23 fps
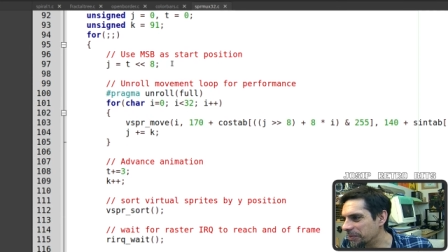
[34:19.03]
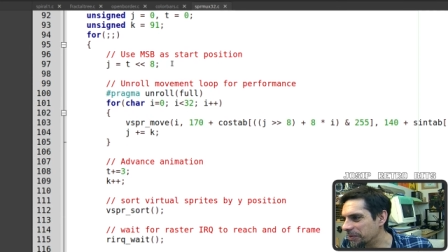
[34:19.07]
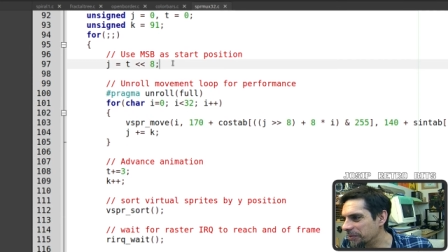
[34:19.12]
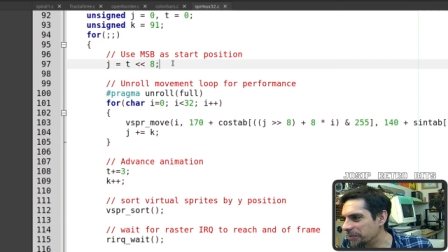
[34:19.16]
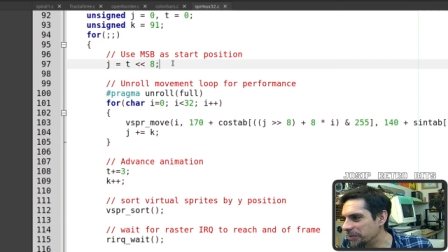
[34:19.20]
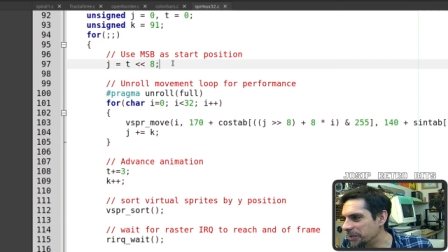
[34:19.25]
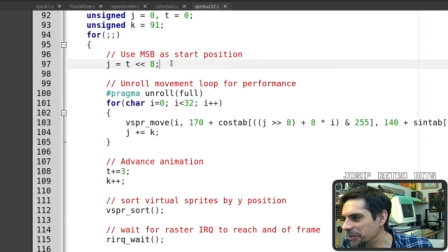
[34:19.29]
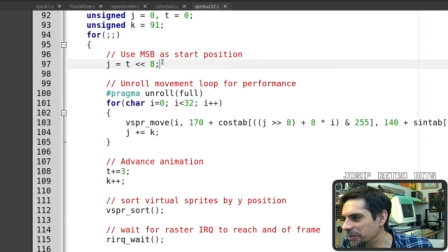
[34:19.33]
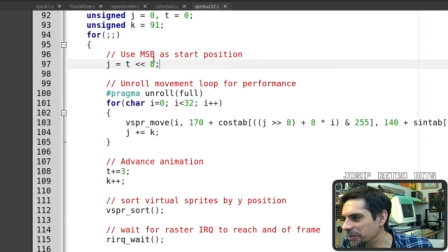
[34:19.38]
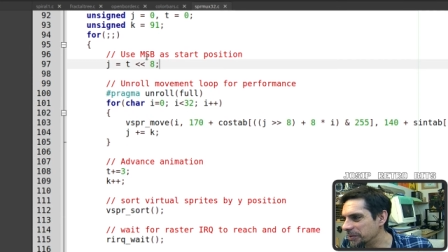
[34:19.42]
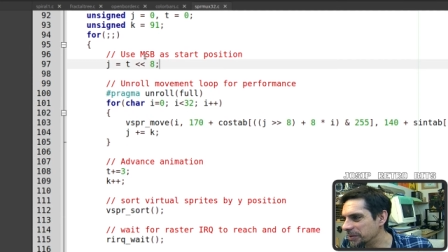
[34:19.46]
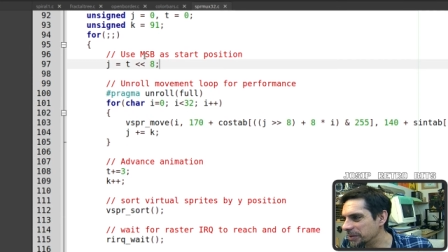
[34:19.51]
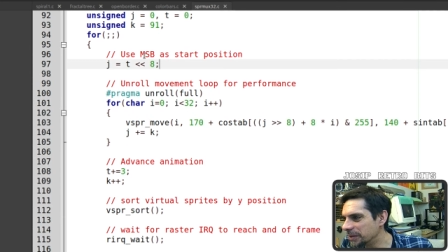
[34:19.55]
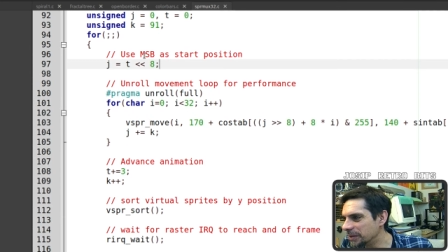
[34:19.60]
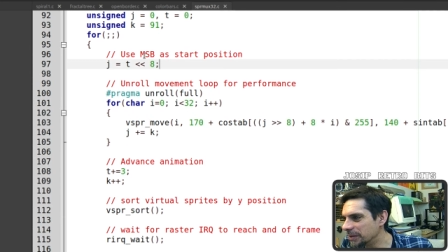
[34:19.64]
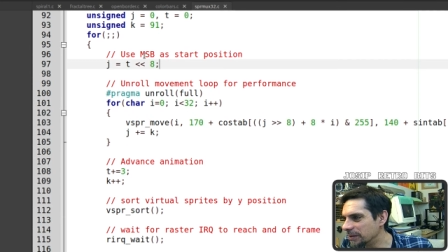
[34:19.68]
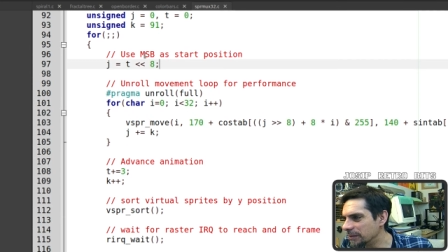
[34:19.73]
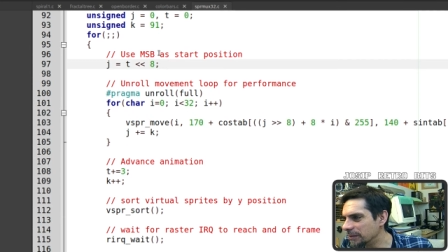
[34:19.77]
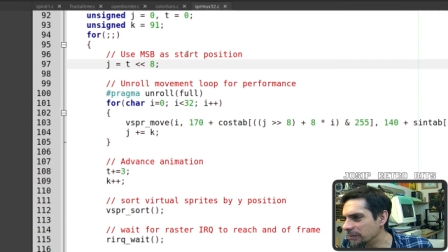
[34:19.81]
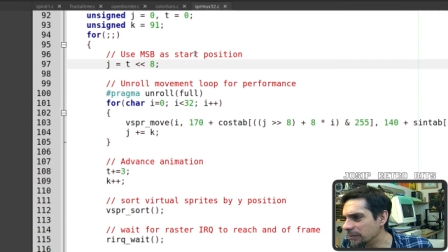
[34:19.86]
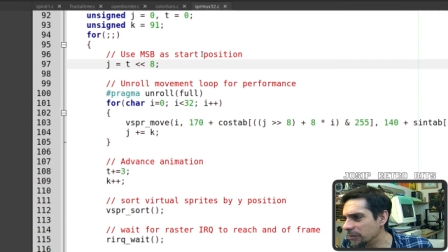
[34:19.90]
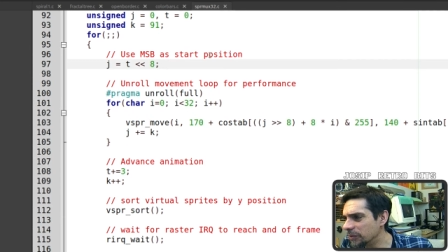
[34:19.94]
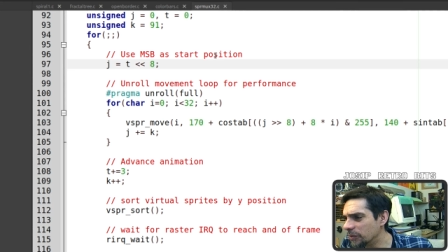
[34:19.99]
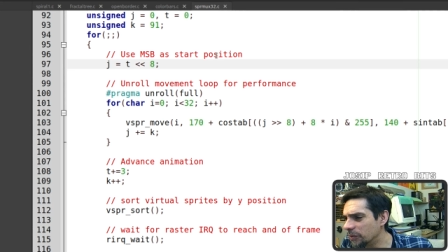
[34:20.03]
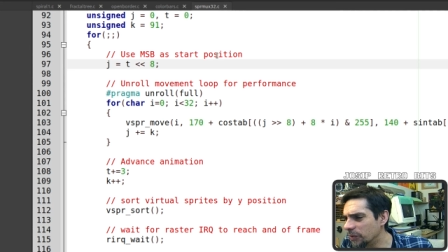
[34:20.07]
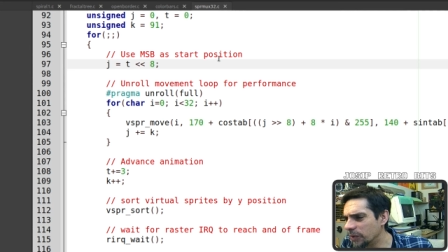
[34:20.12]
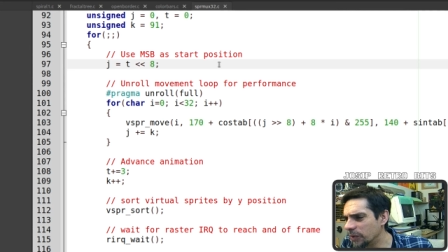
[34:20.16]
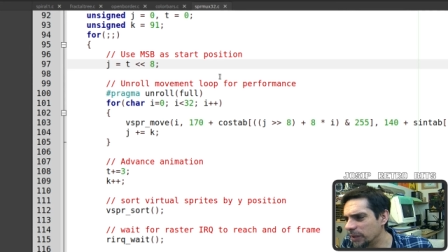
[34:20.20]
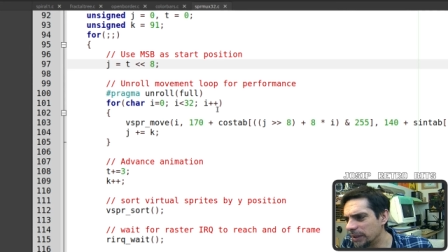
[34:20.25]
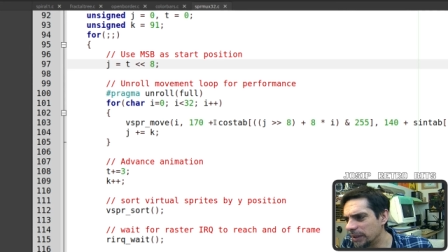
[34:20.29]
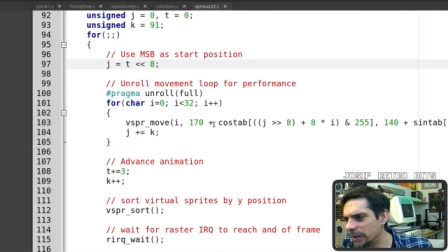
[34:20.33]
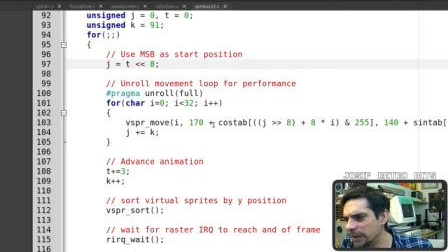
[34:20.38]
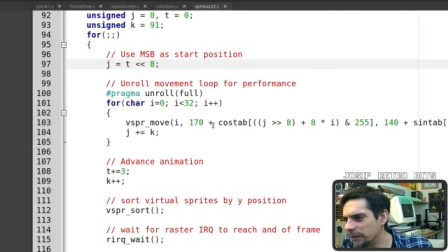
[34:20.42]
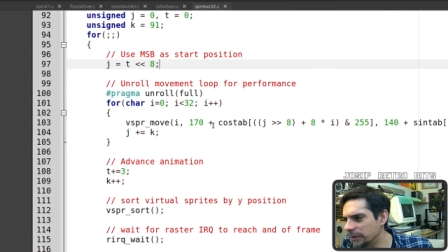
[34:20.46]
using
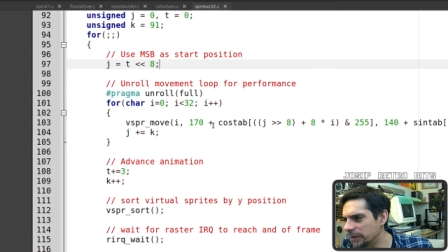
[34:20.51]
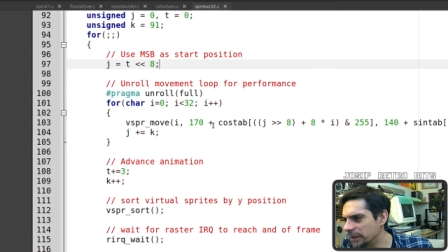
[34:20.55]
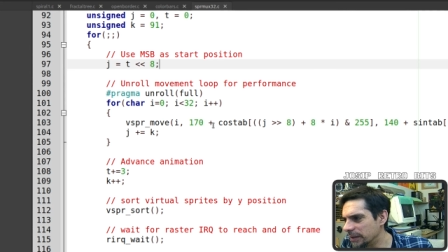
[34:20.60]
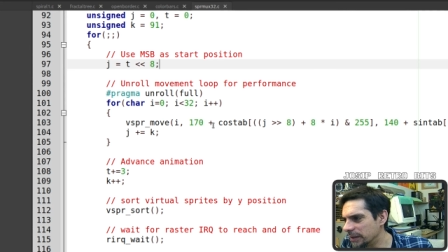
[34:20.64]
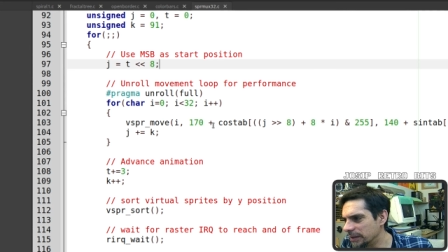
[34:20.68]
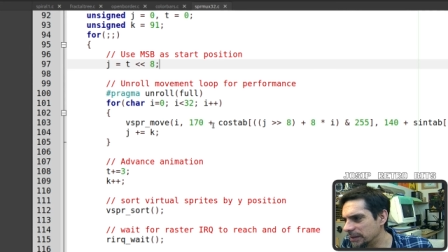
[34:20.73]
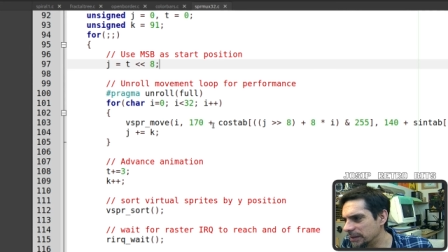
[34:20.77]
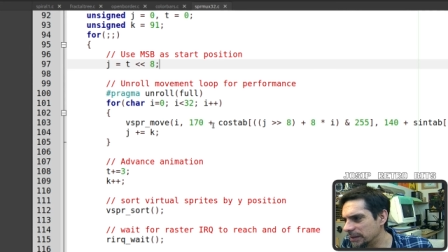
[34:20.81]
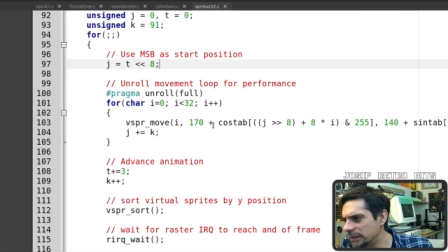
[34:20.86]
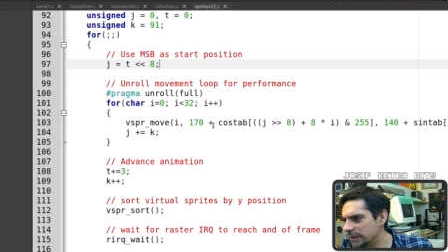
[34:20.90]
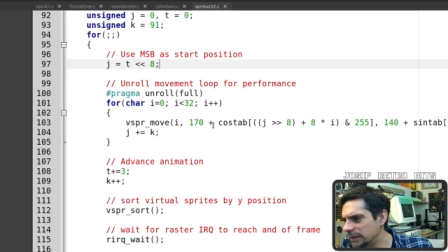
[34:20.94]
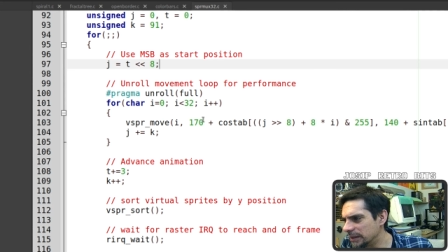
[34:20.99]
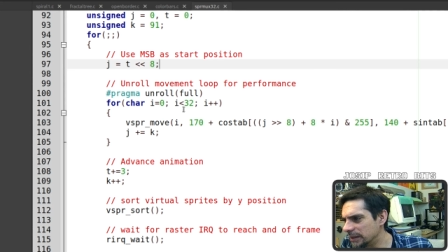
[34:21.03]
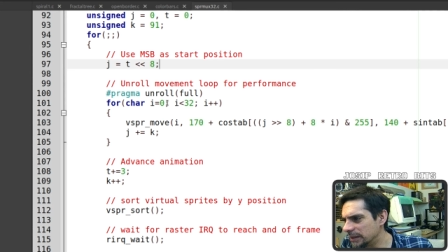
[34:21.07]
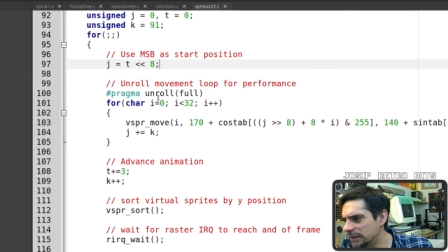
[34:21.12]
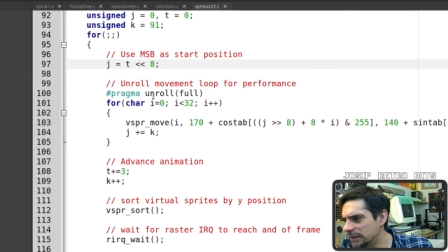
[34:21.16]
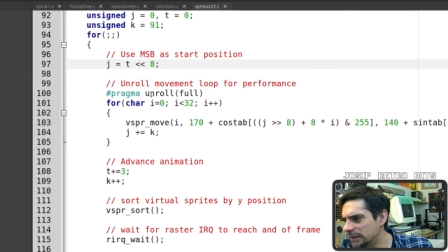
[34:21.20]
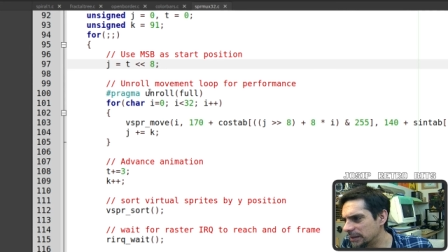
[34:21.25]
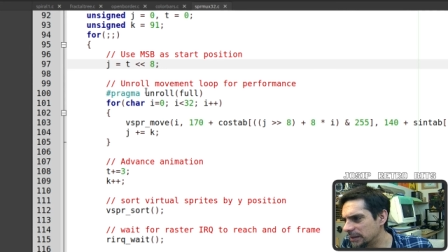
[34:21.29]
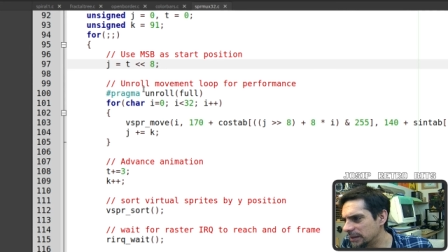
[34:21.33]
whatever this is